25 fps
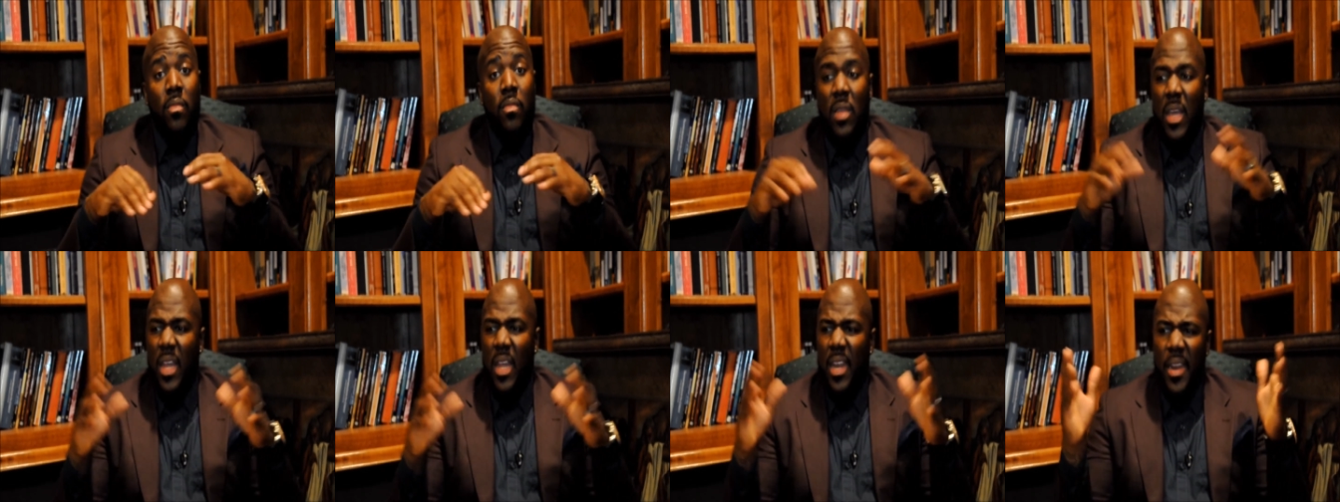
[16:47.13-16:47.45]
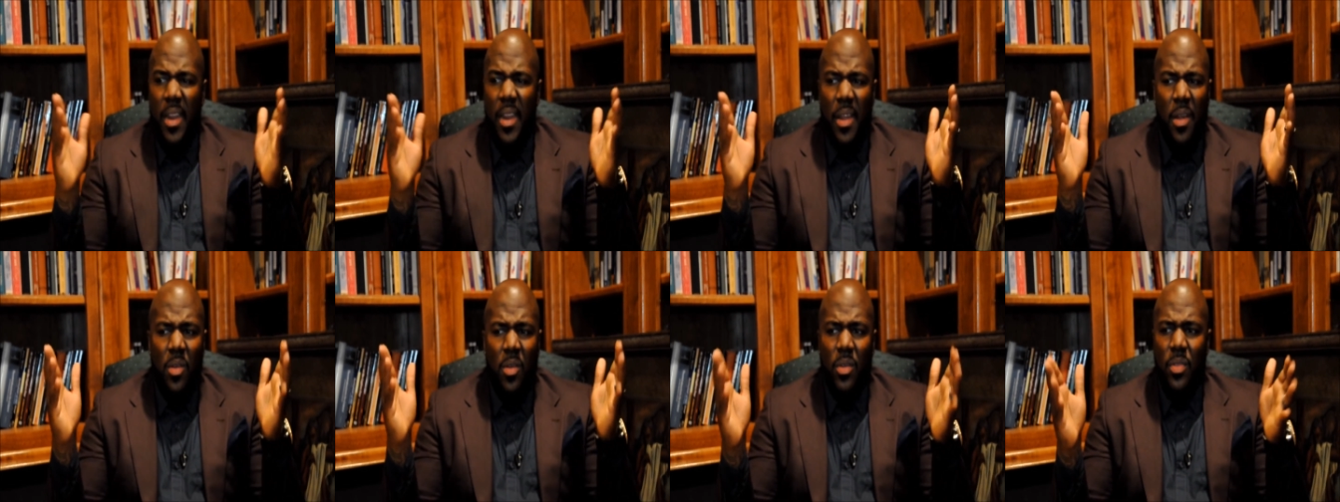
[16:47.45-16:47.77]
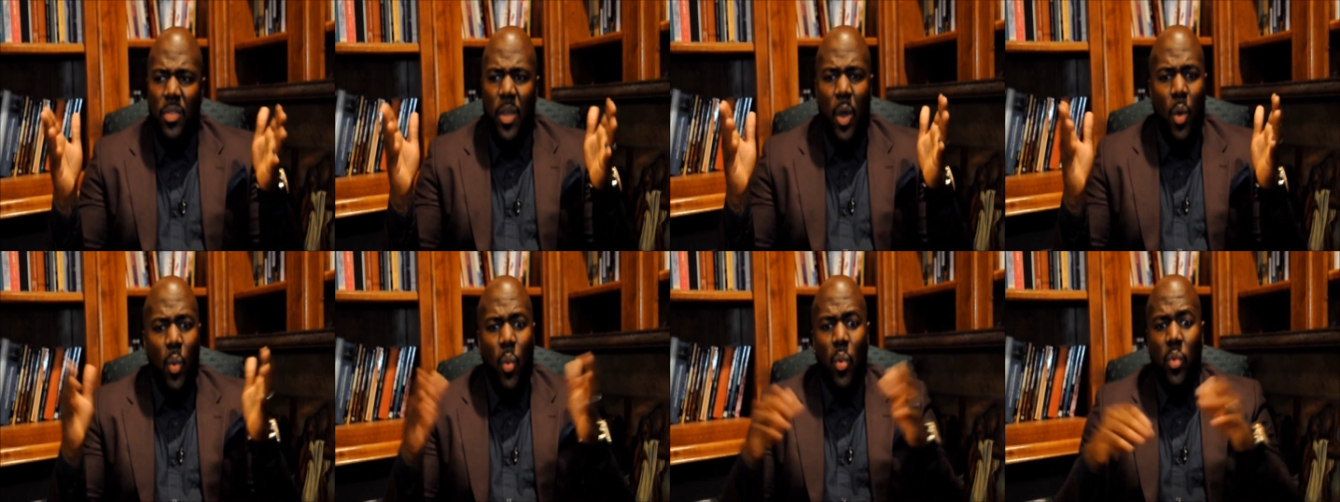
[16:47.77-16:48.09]
and
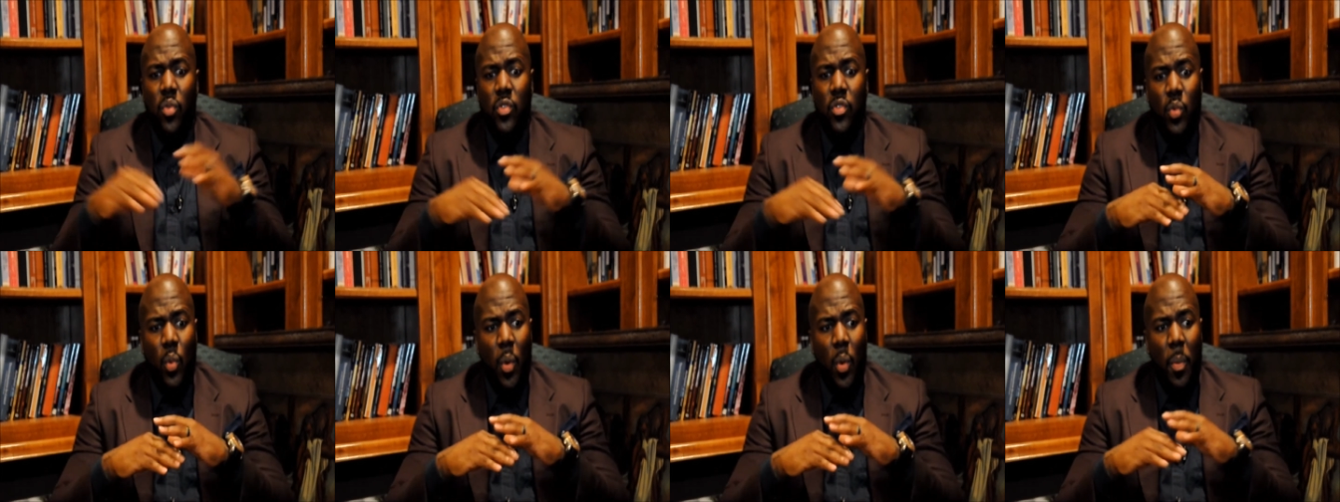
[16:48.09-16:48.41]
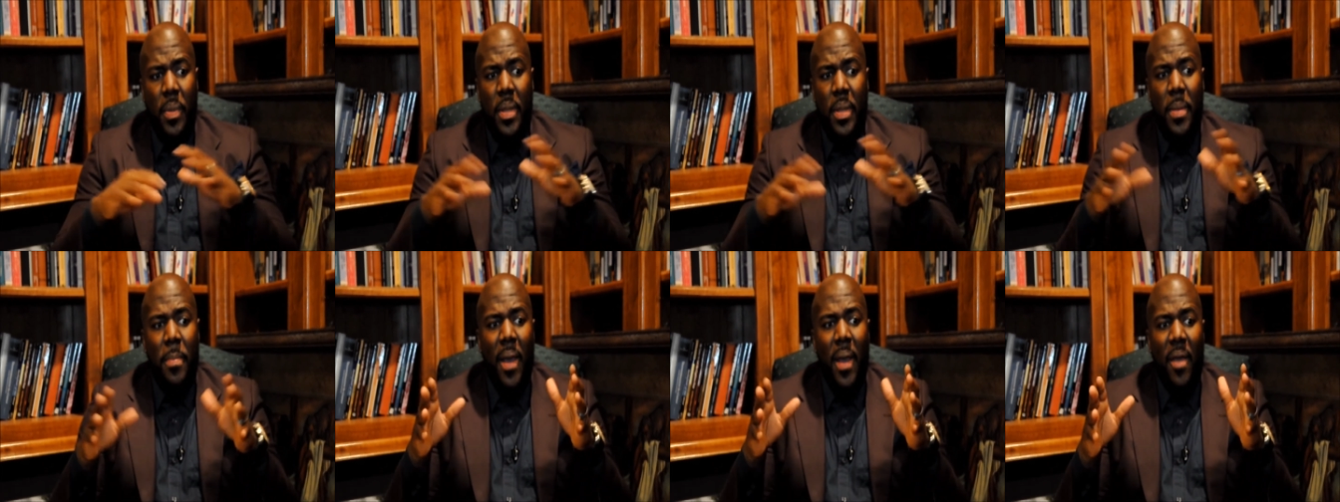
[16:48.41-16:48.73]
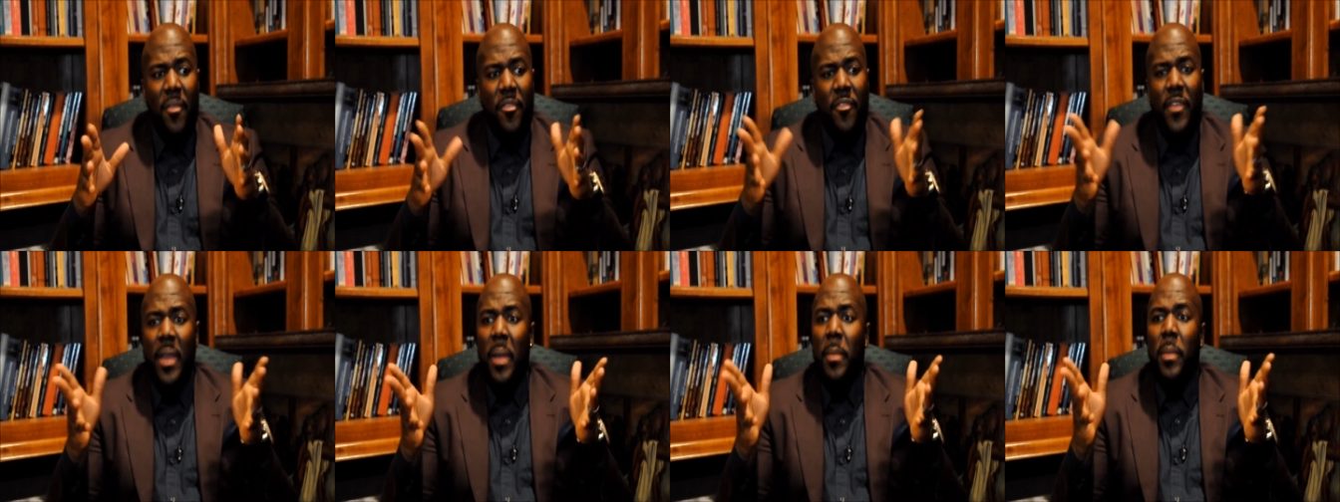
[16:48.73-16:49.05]
those will be
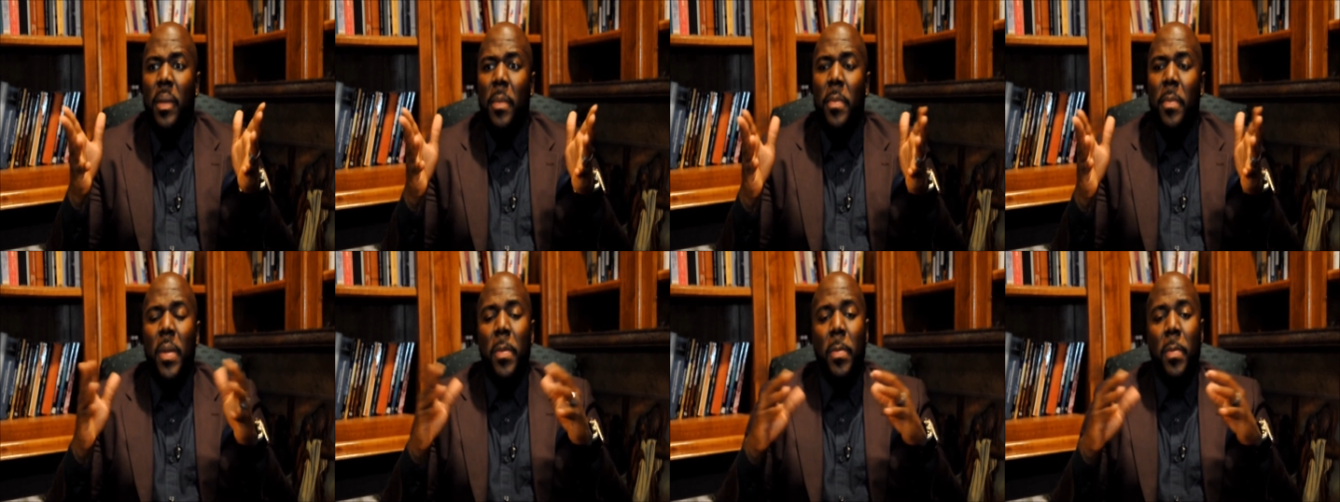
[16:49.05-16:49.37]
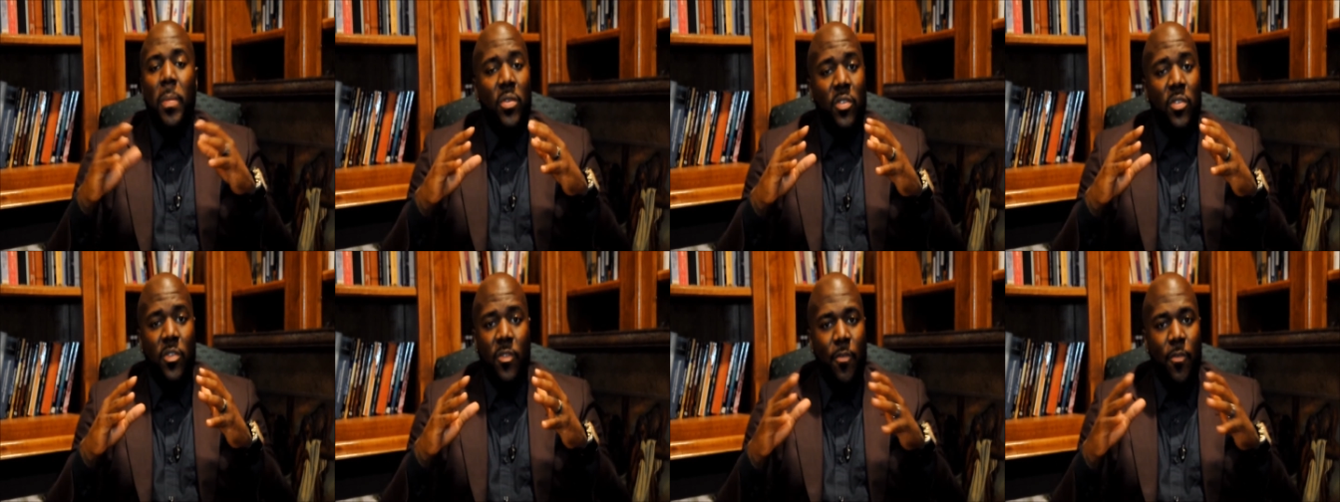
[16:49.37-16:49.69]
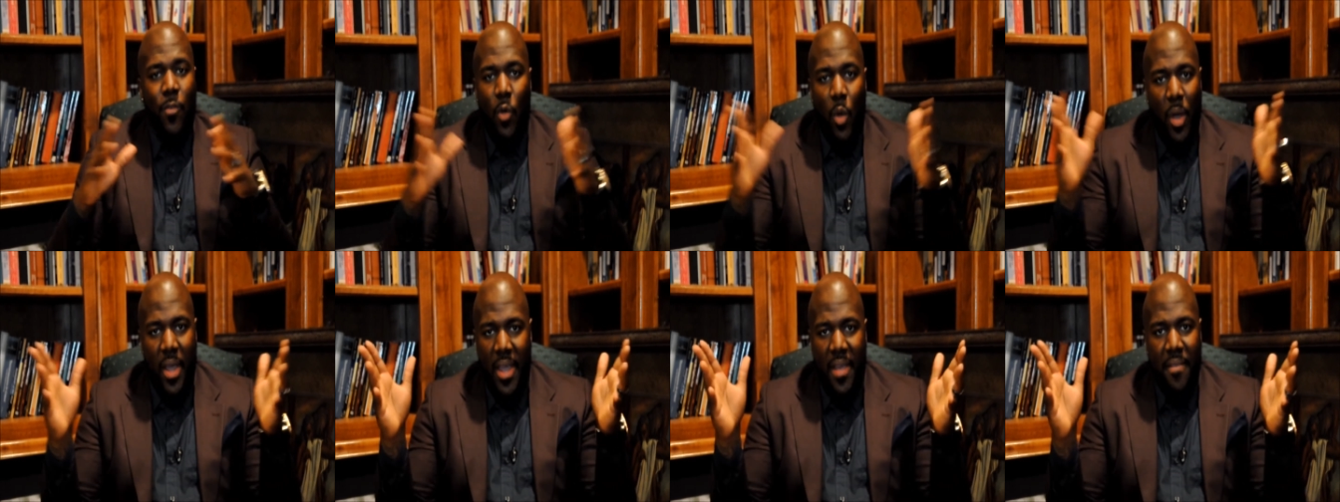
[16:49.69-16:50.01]
my family members
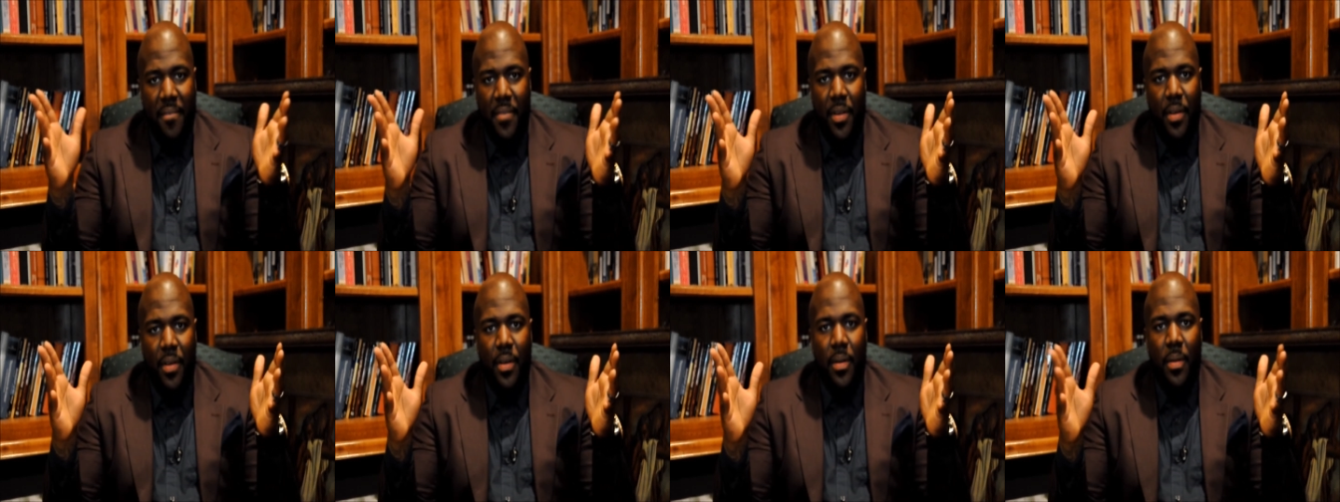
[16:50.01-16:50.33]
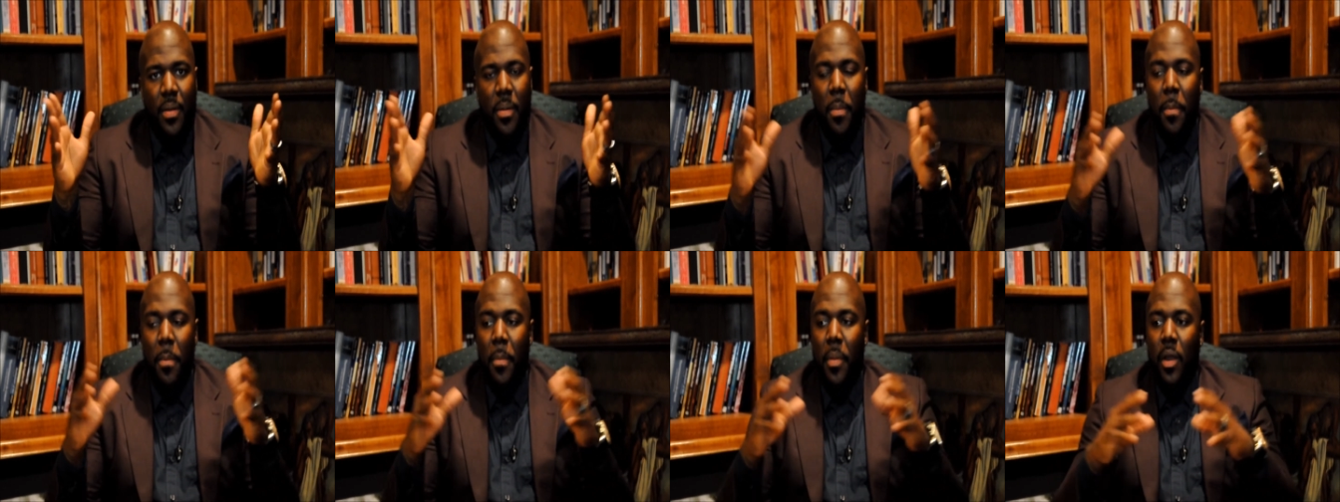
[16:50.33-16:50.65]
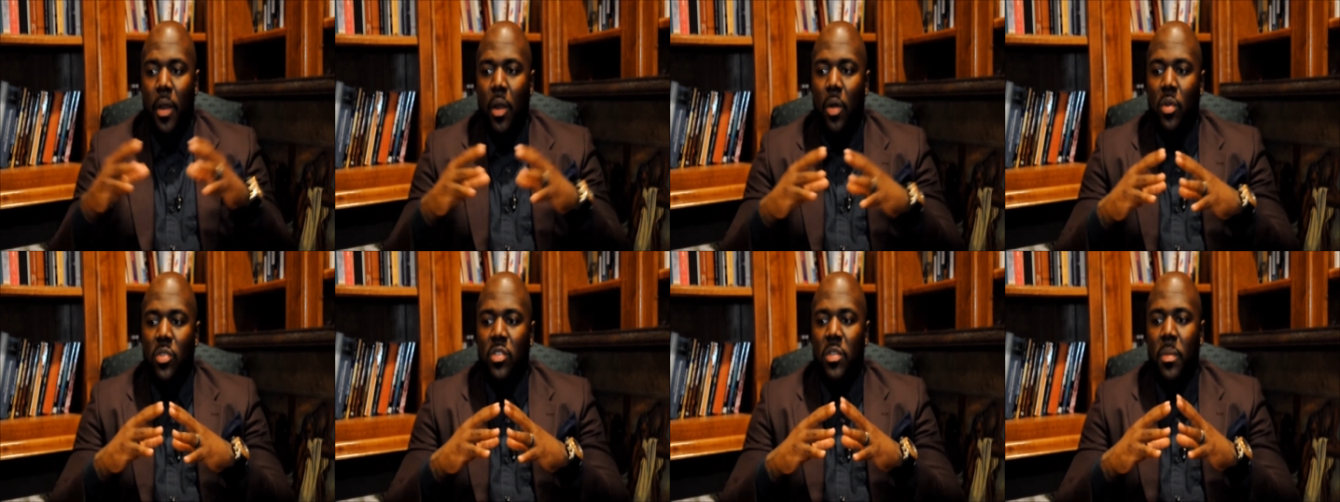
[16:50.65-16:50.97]
forever.
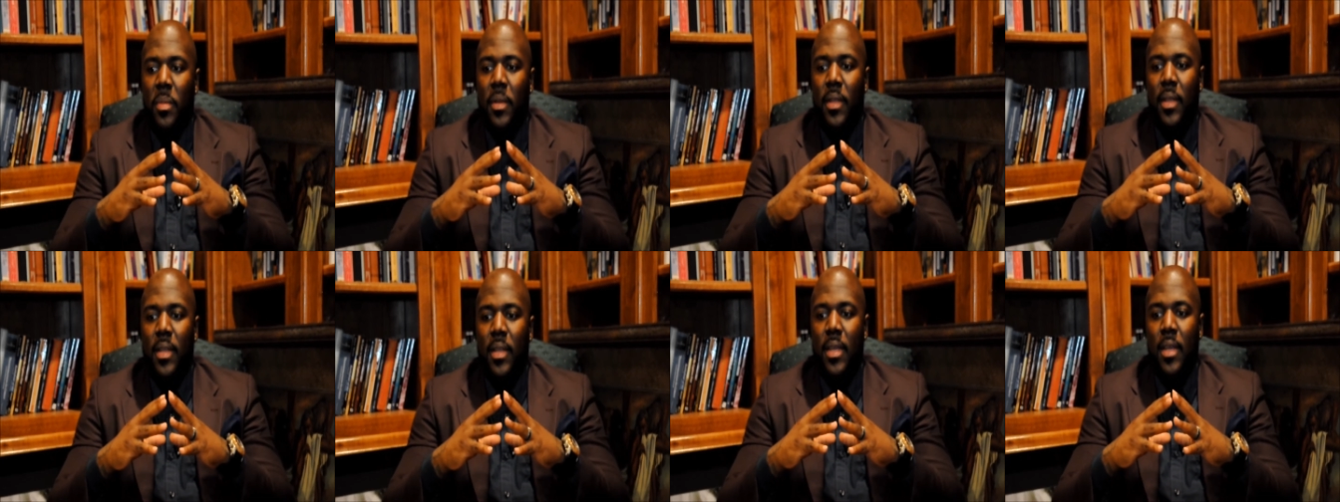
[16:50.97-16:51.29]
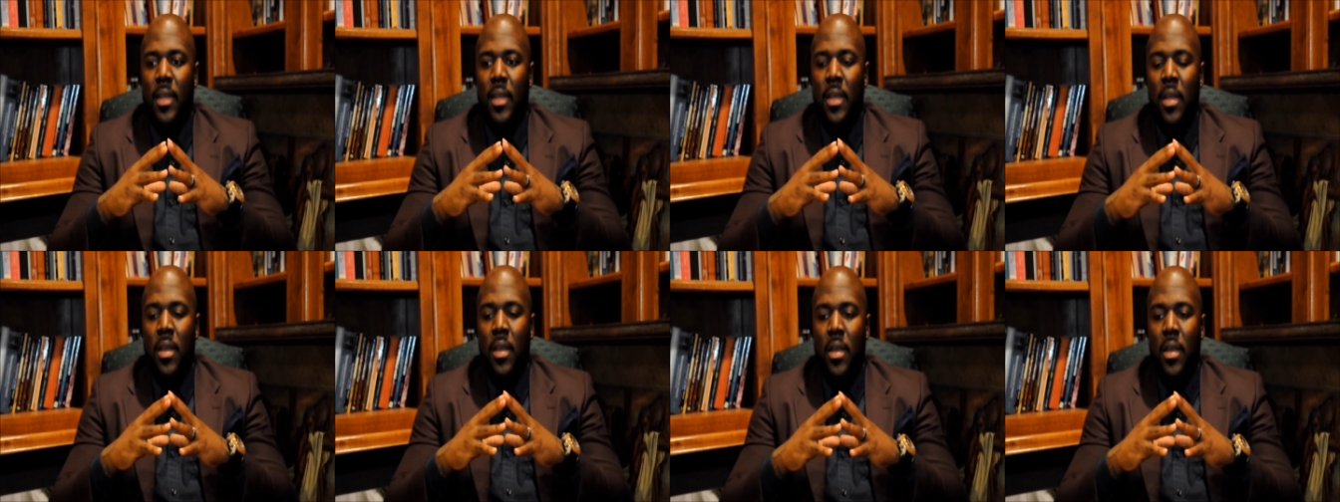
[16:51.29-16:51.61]
But ultimately,